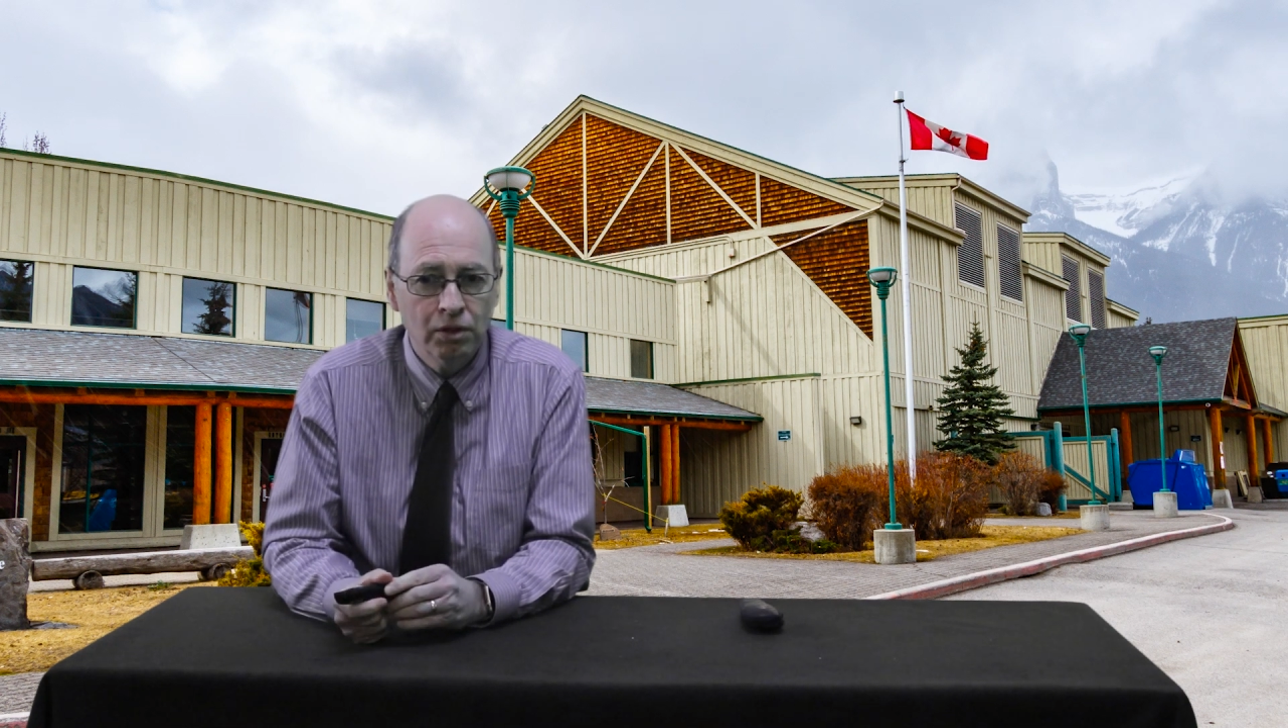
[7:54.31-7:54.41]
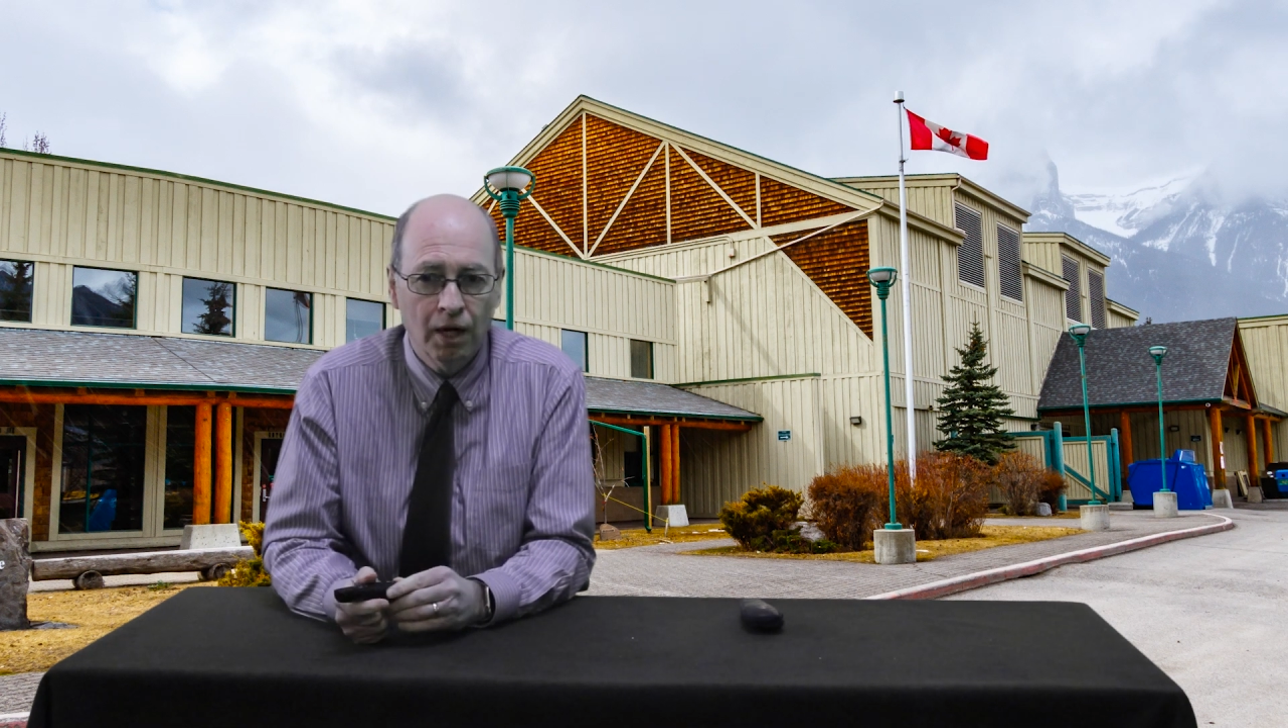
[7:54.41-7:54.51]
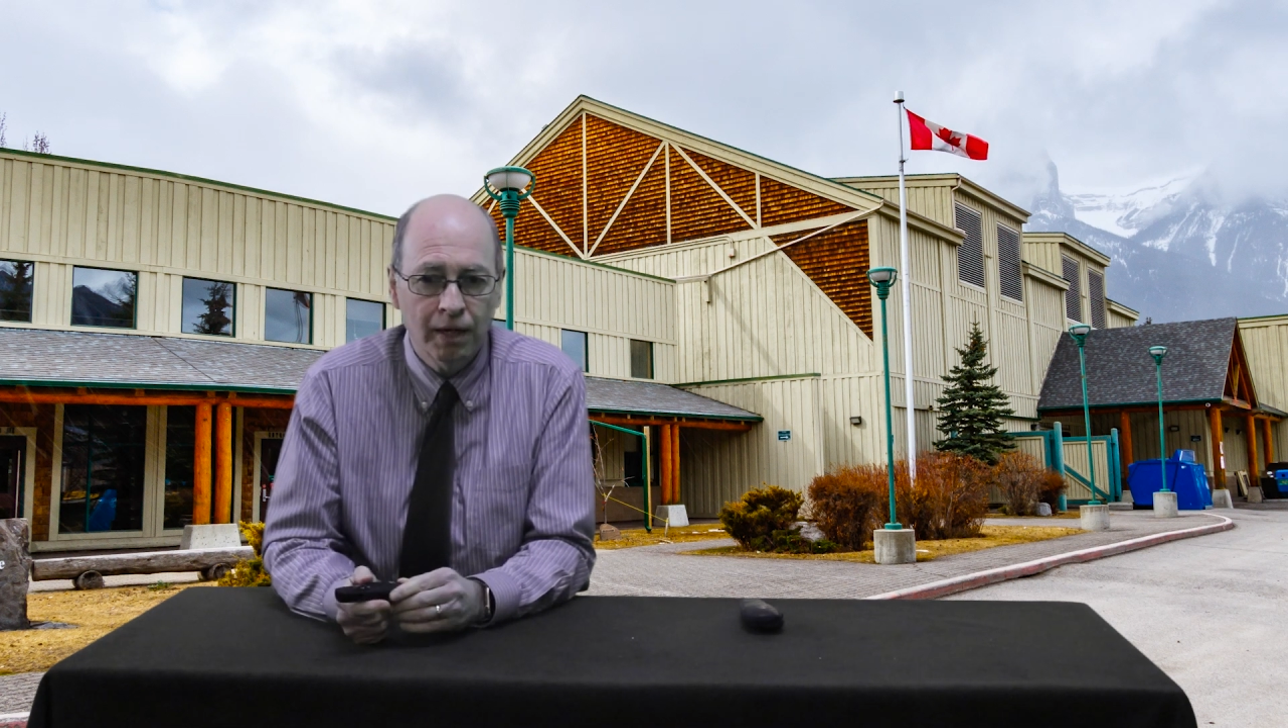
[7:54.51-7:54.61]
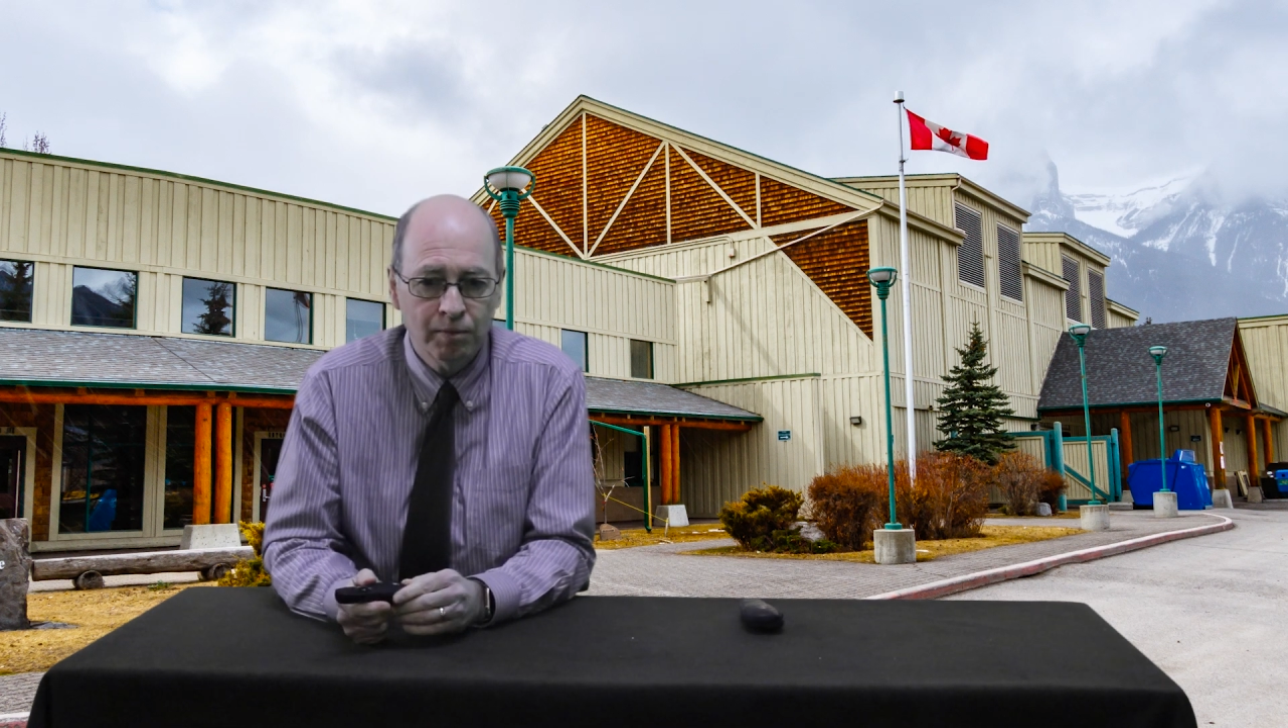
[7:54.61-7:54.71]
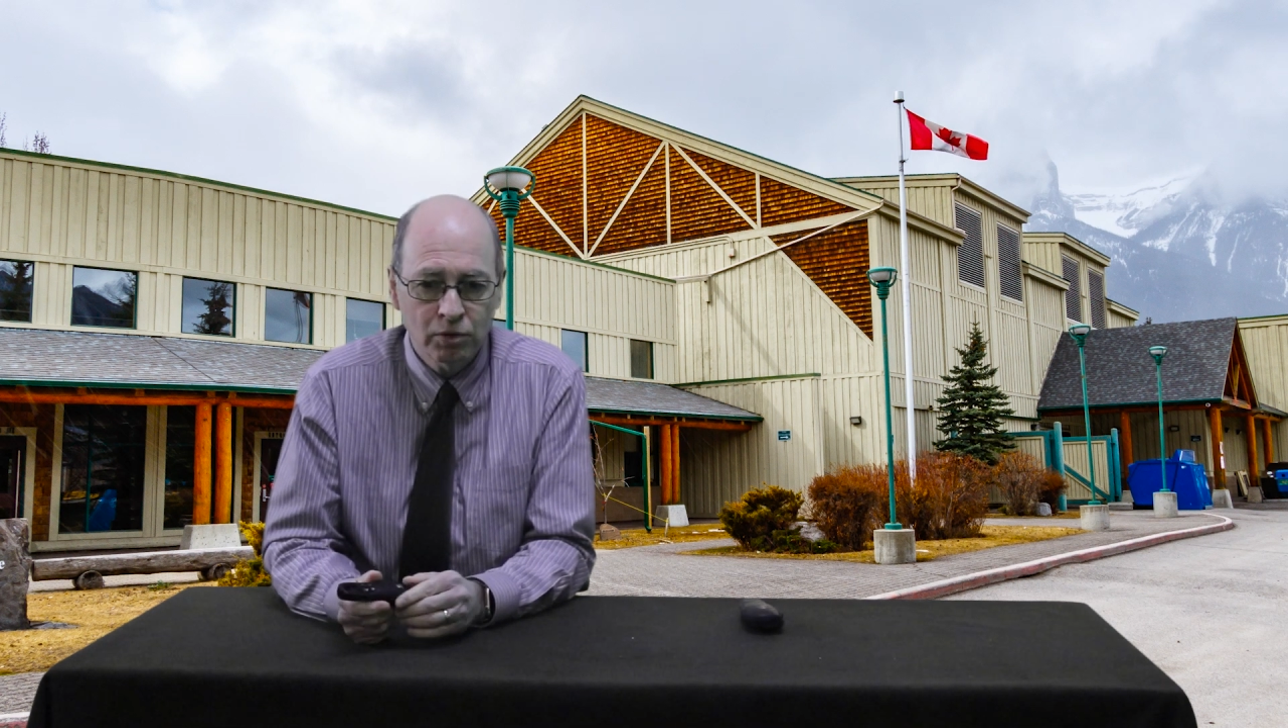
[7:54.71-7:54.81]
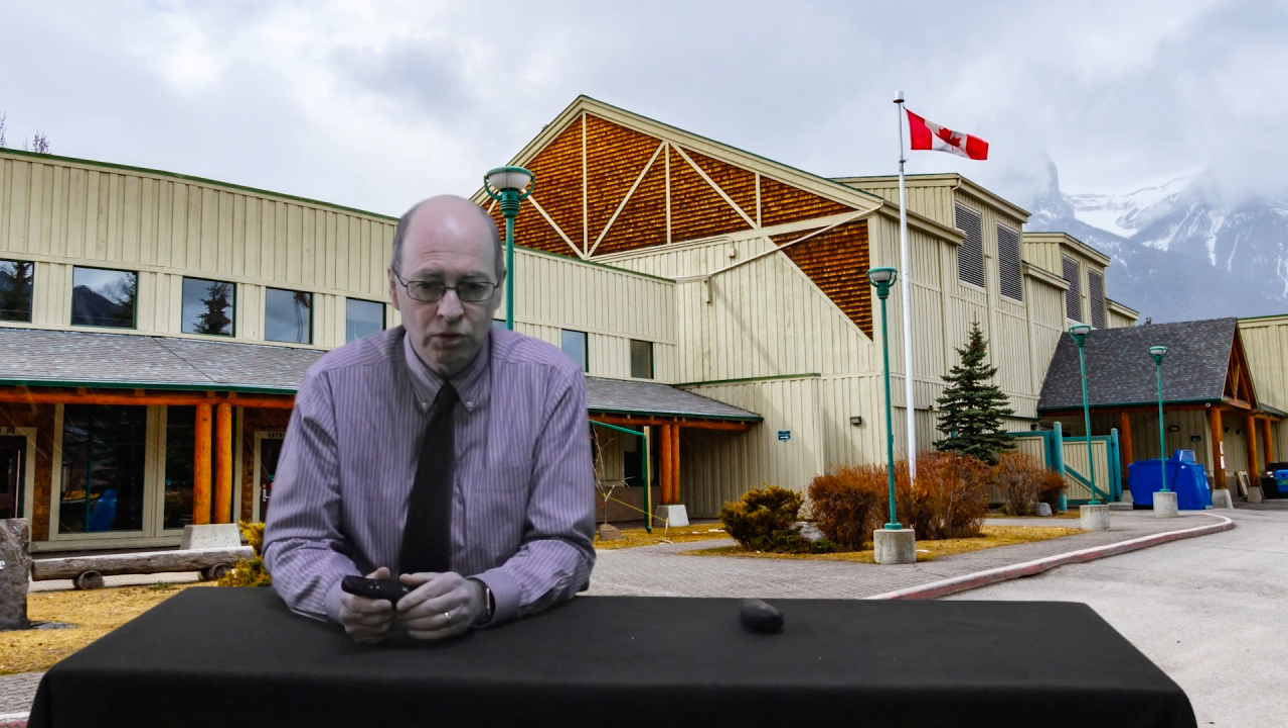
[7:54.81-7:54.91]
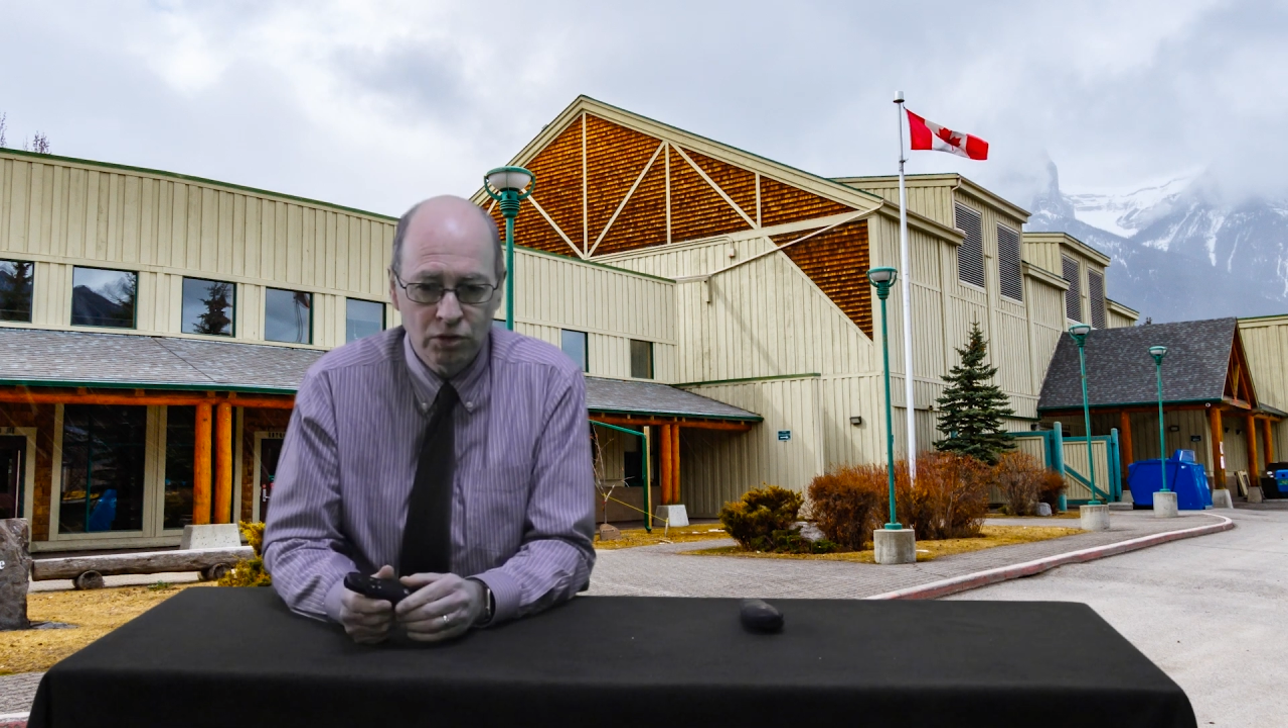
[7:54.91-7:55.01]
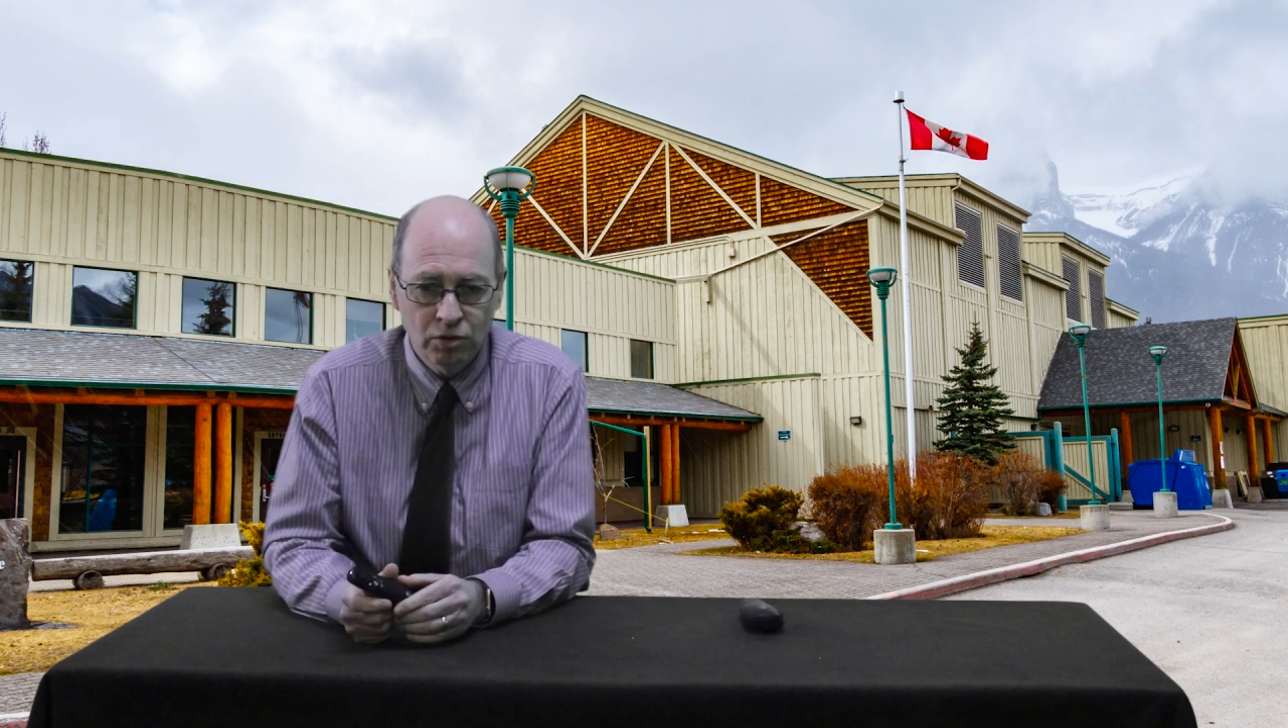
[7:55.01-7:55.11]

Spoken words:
non-immersion